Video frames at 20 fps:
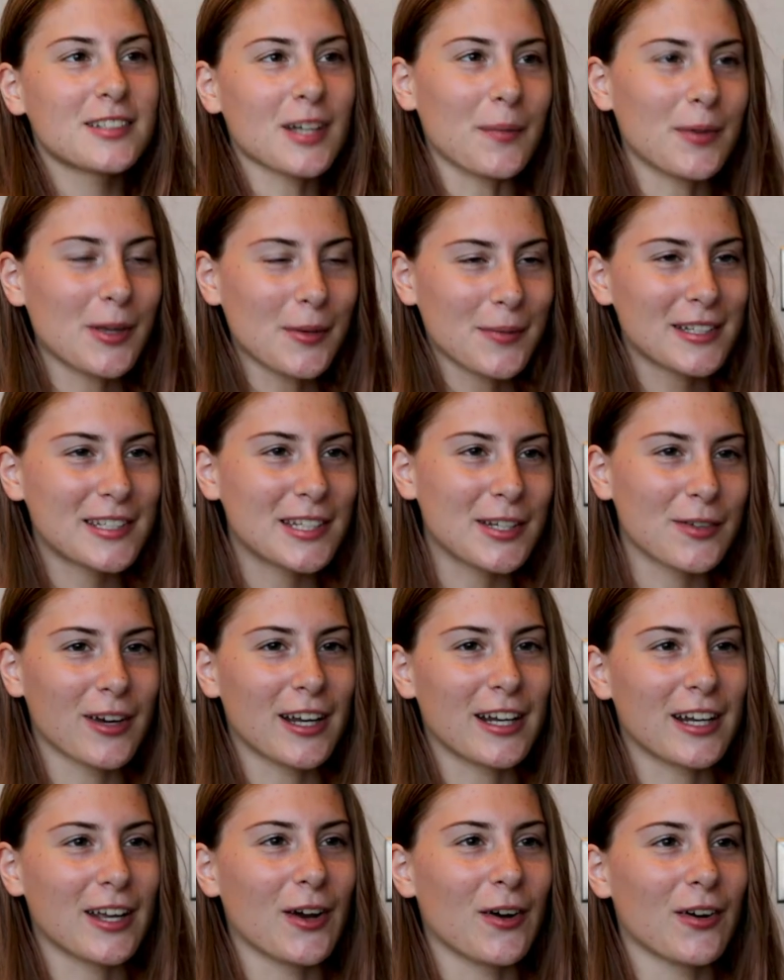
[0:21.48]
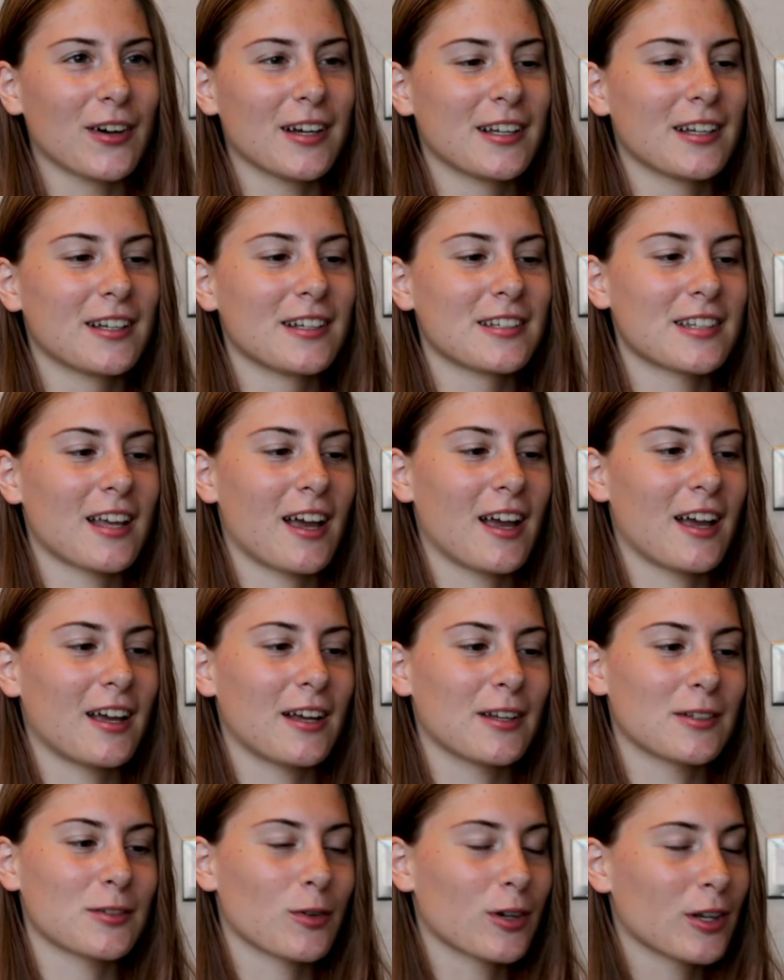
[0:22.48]
WMSC Radio is
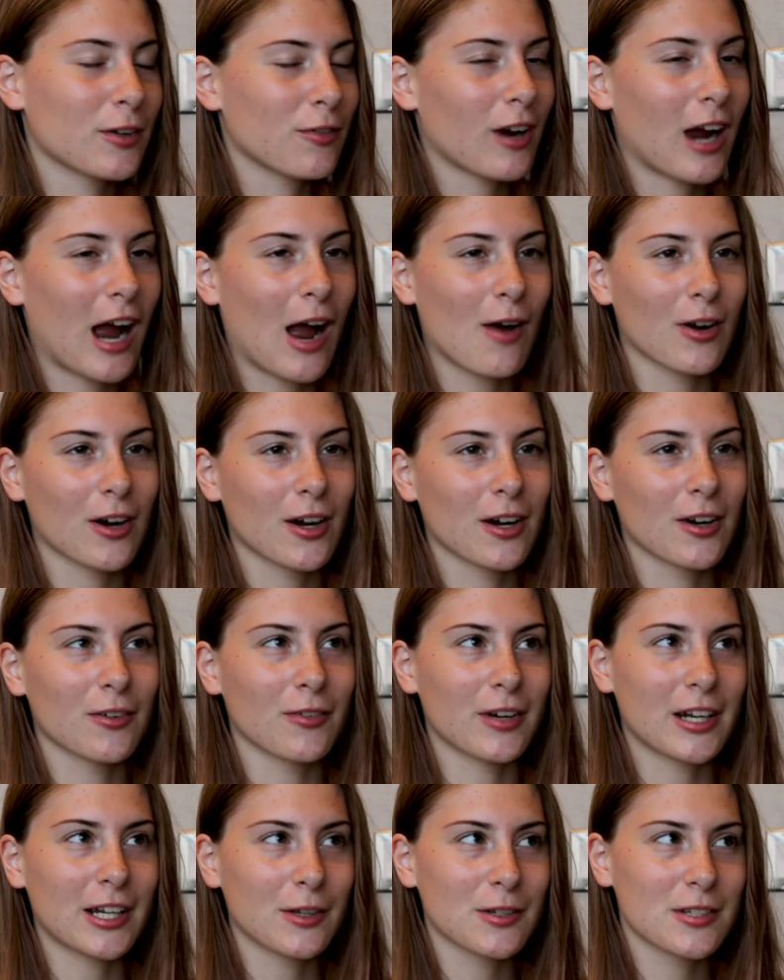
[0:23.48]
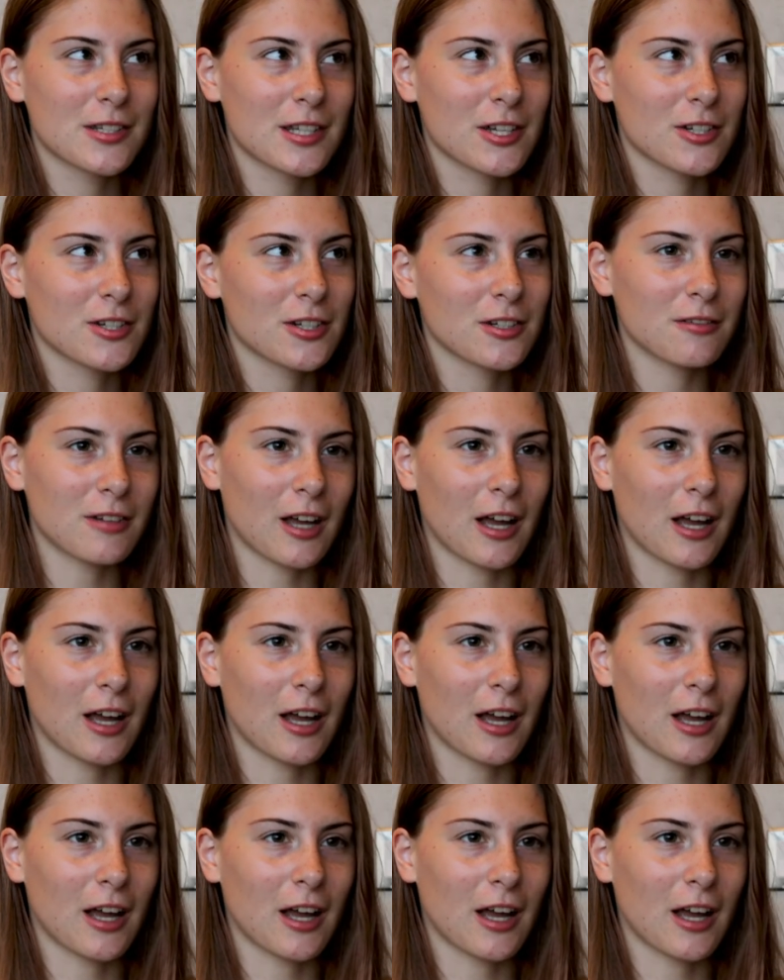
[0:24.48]
a 24-hour radio station